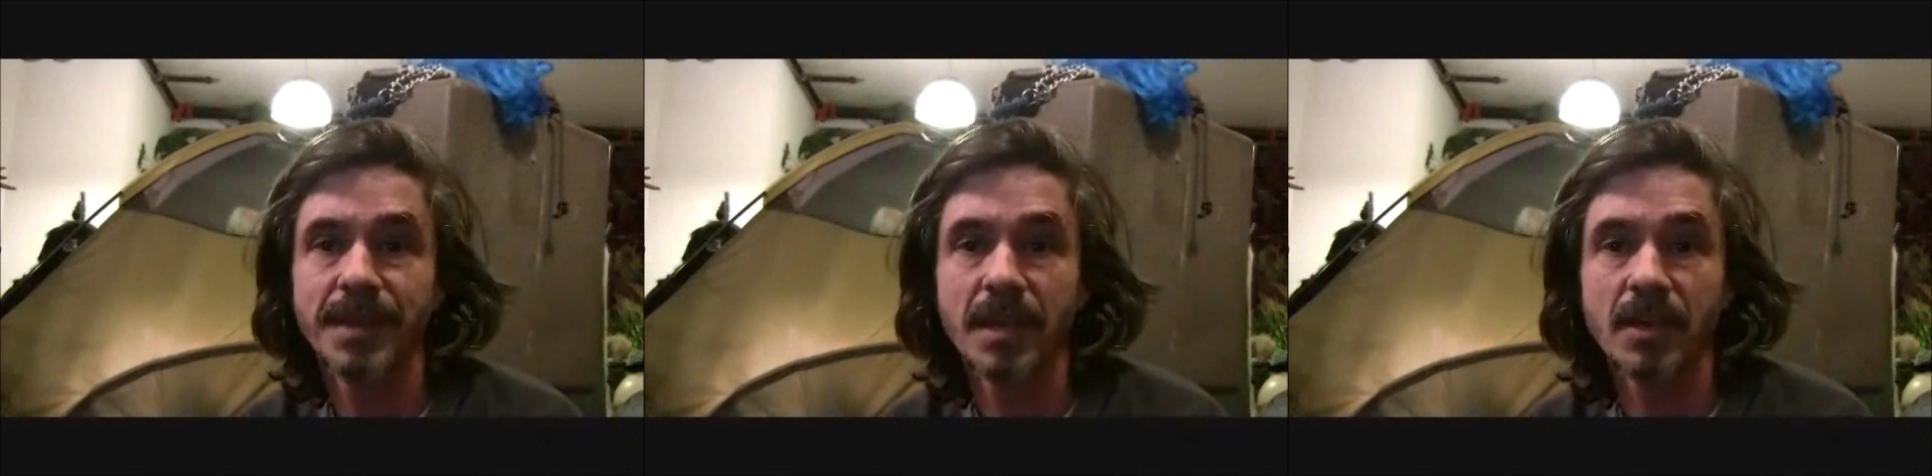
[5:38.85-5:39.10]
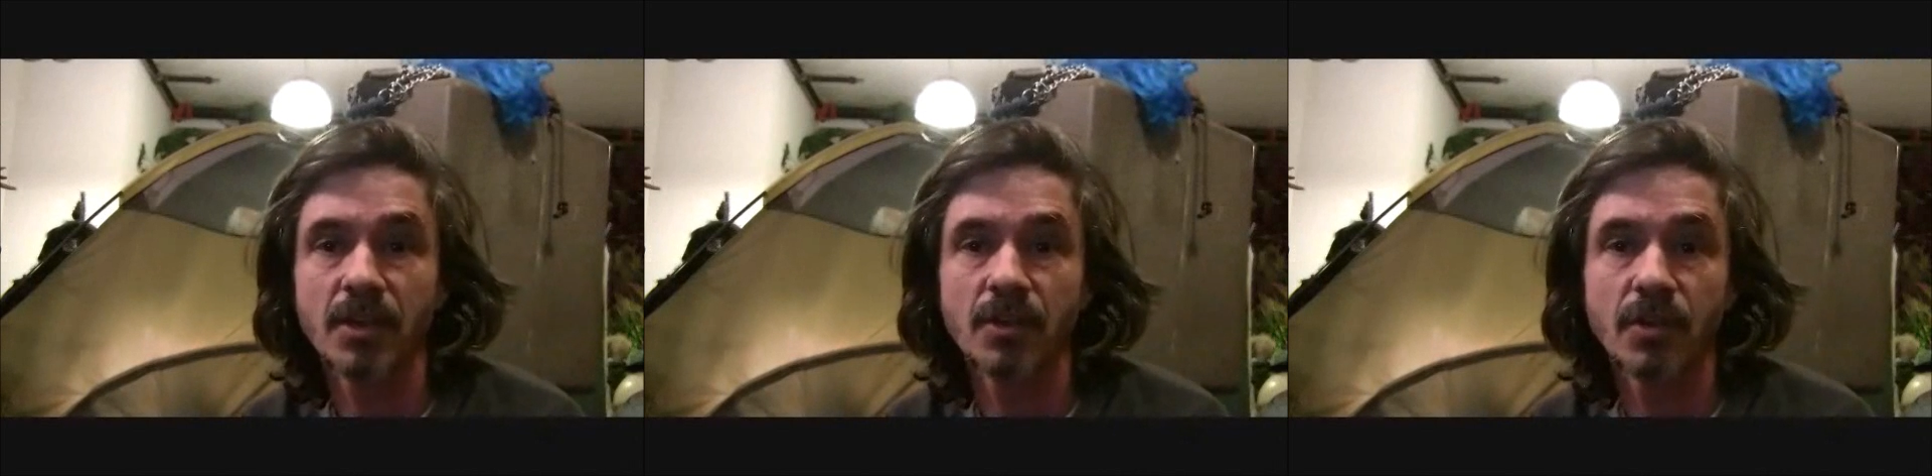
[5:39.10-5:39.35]

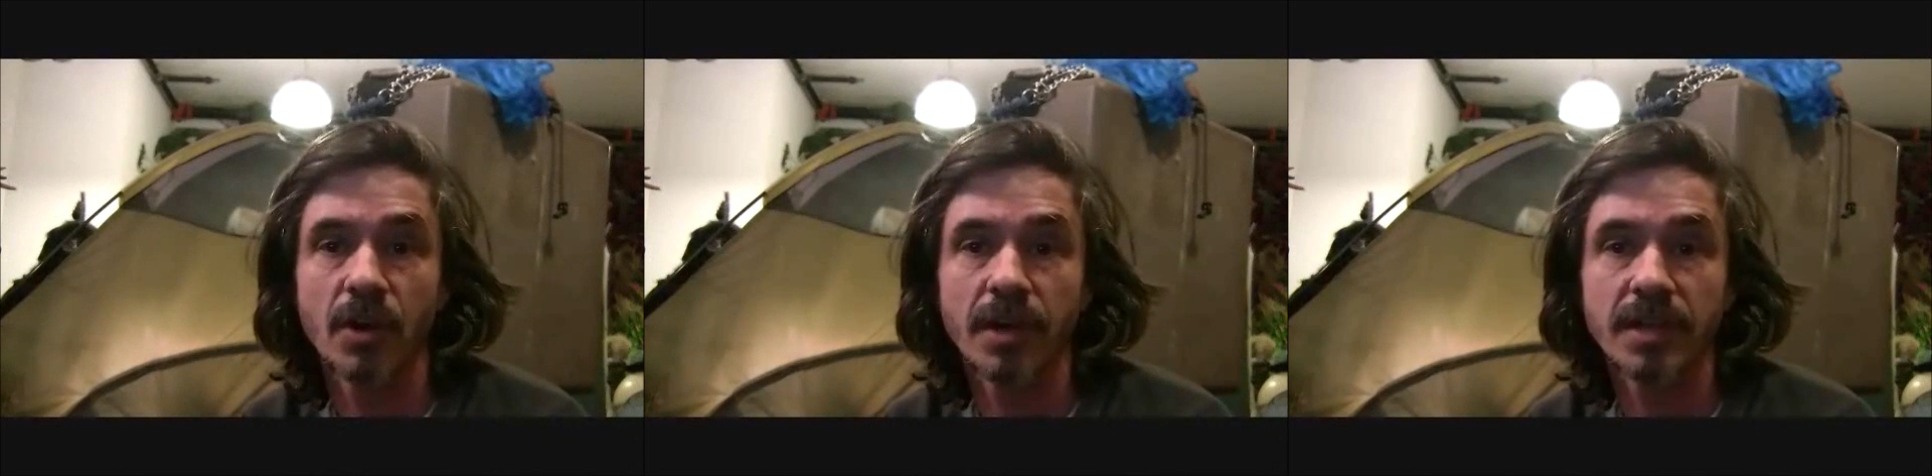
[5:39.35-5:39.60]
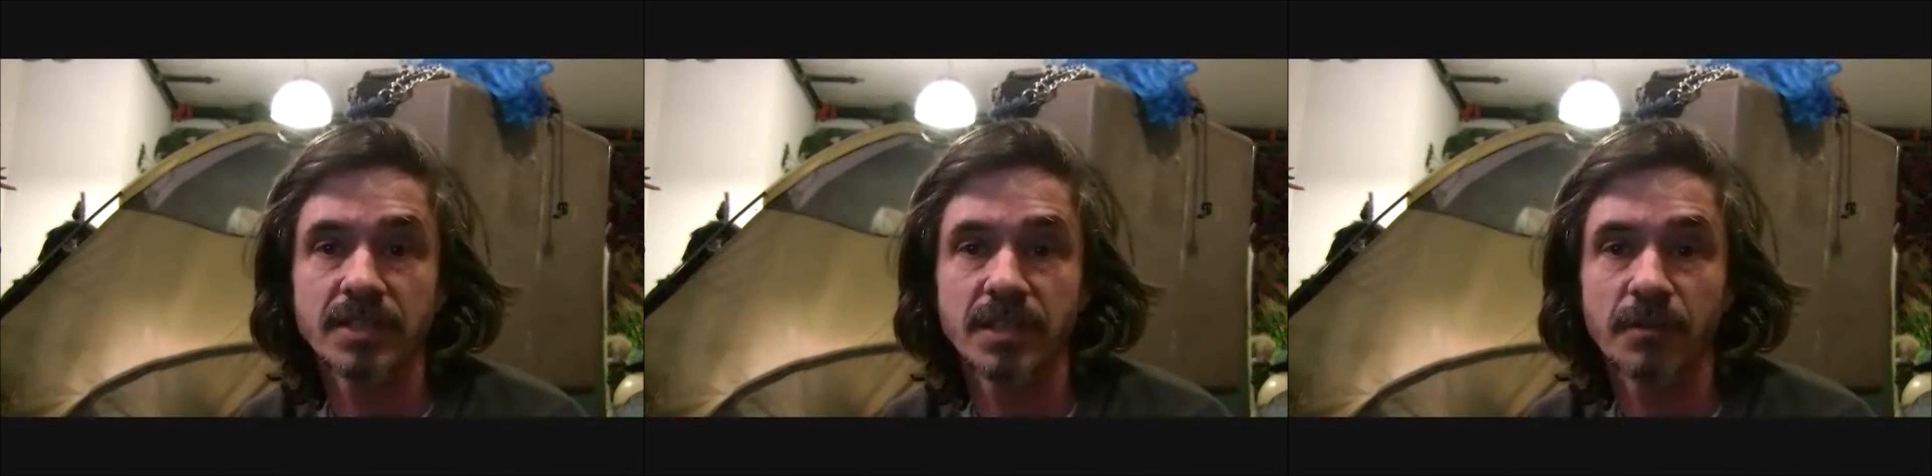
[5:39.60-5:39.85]
your
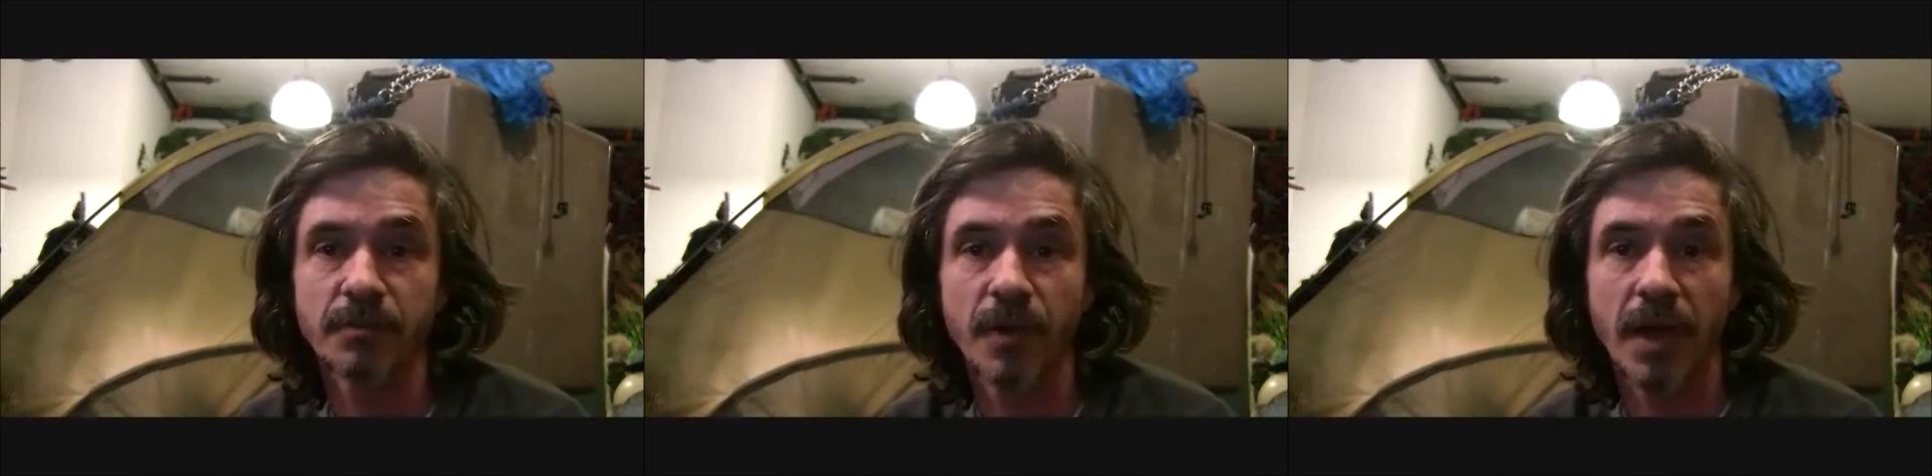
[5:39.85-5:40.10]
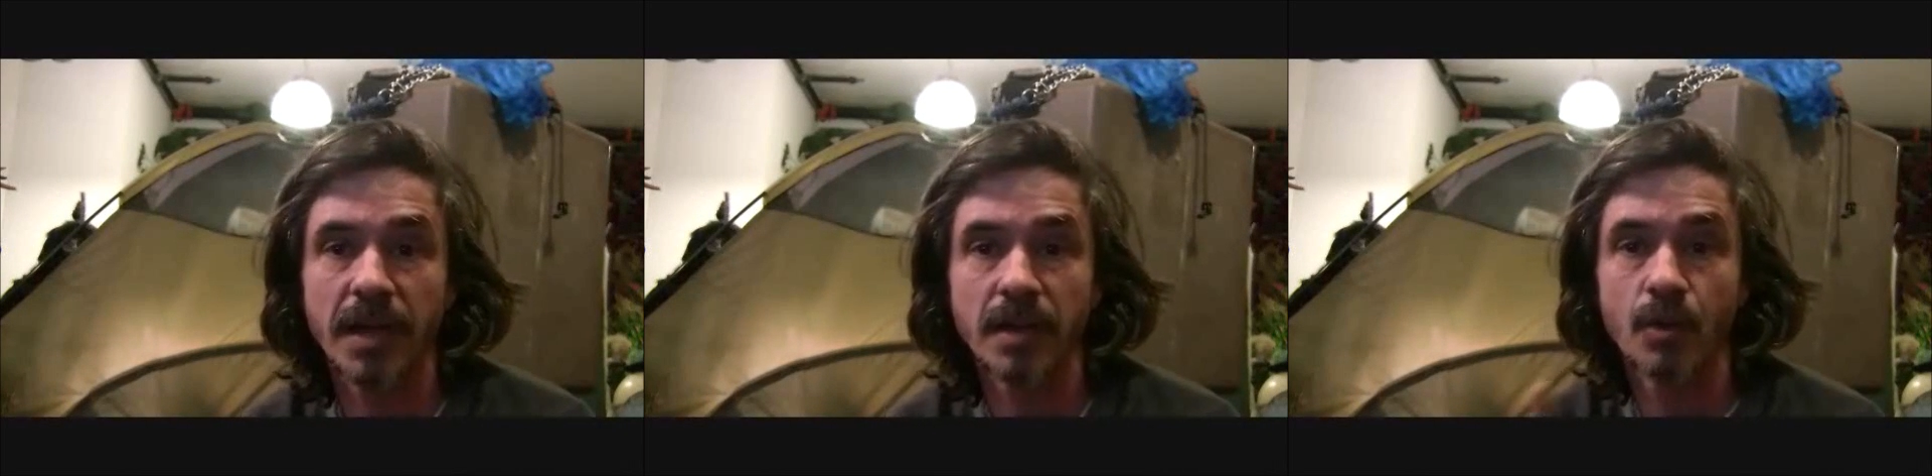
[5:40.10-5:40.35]
dog gets in a
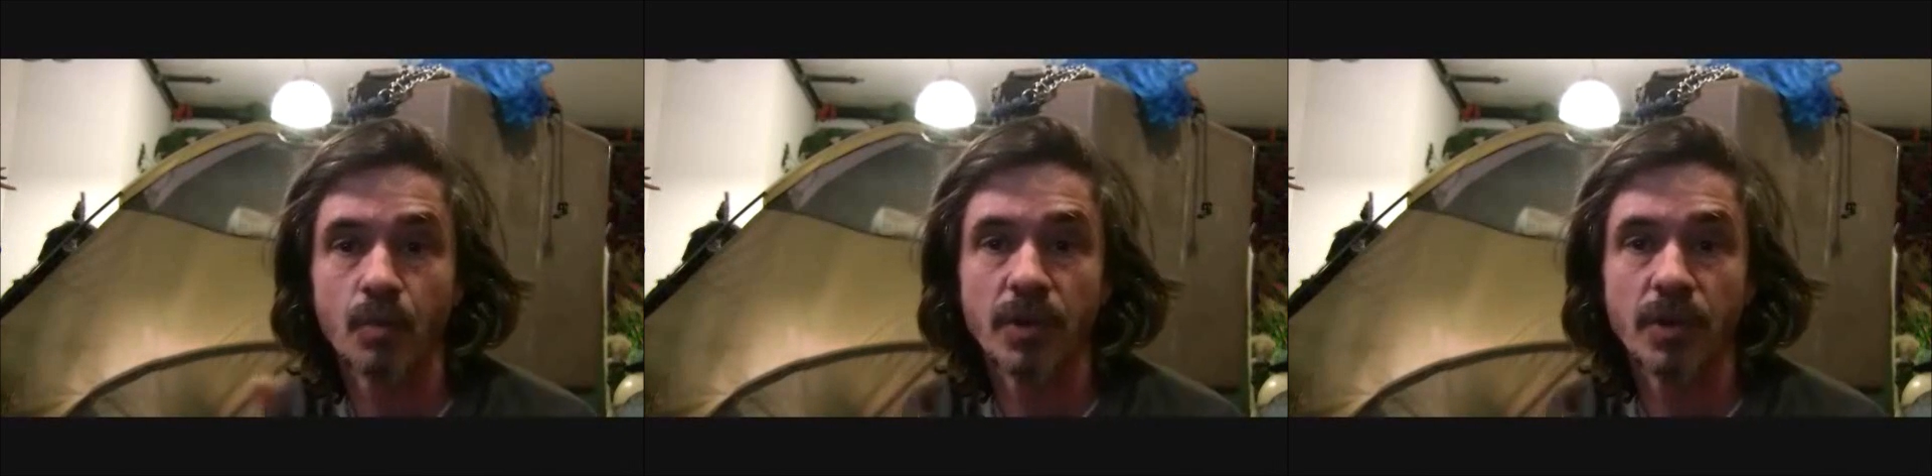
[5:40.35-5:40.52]
fight.